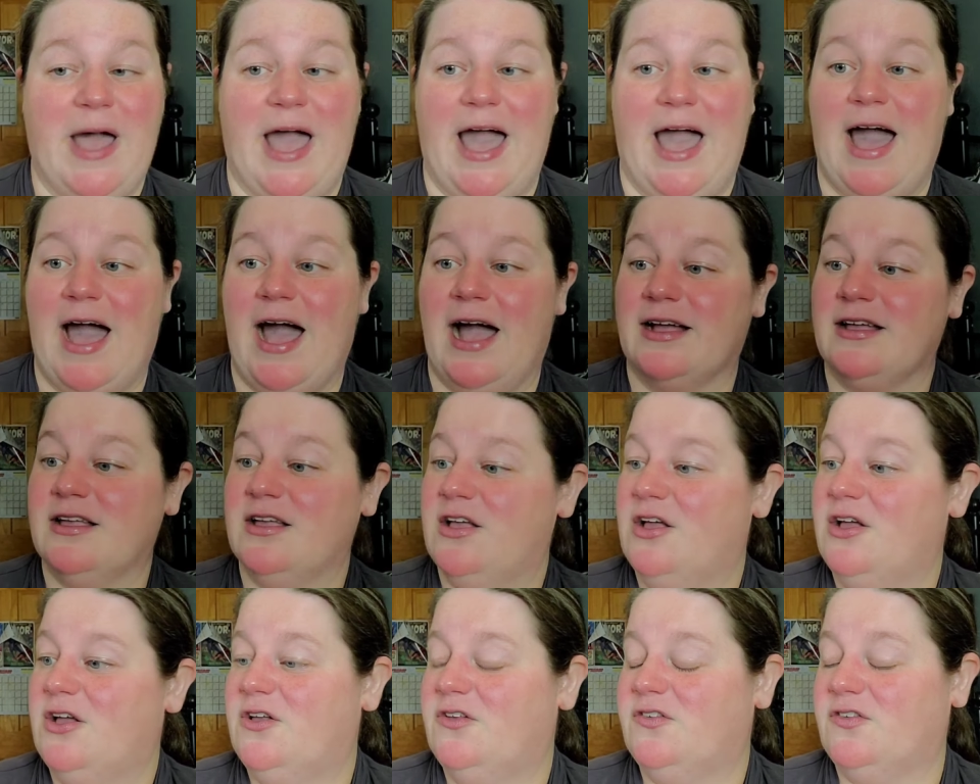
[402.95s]
pack.
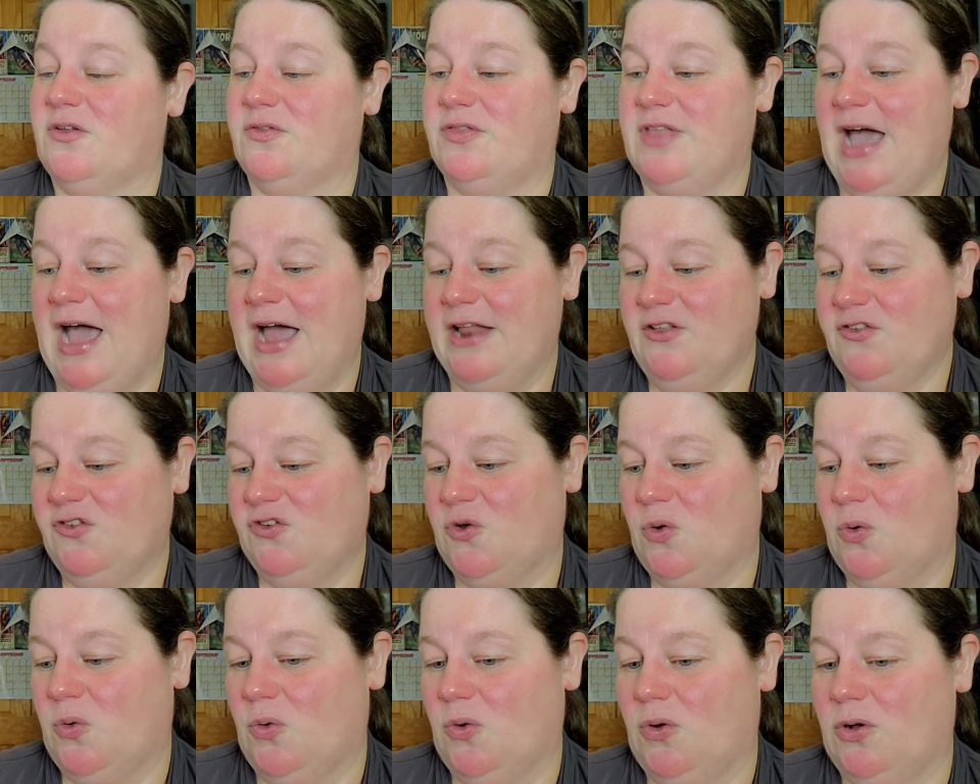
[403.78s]
So that is
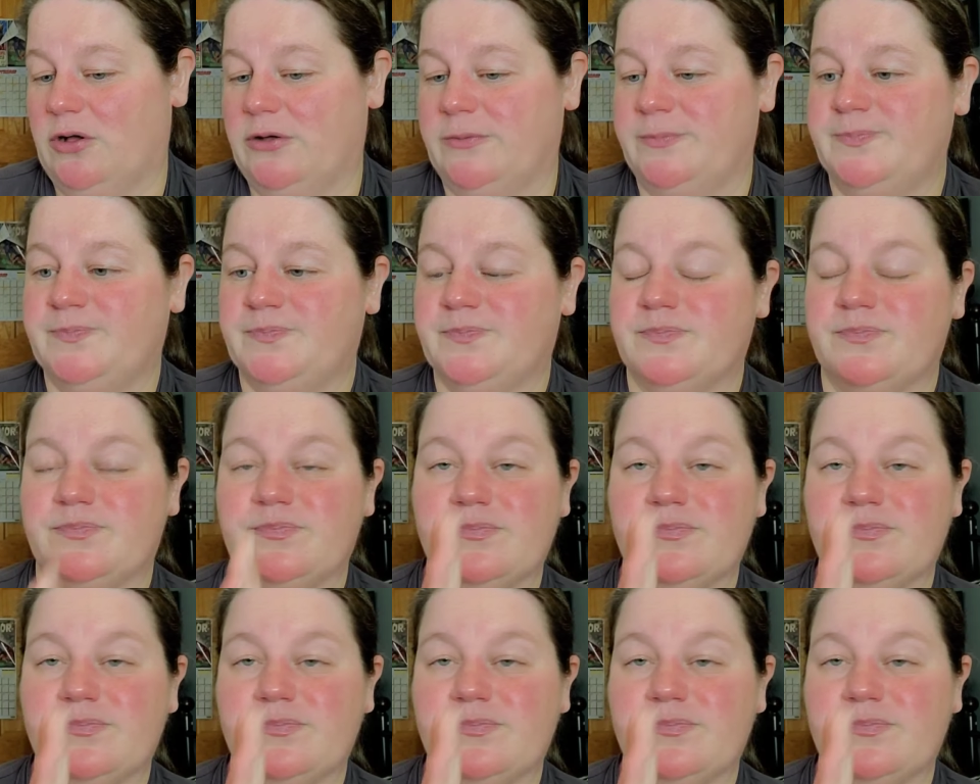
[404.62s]
cool.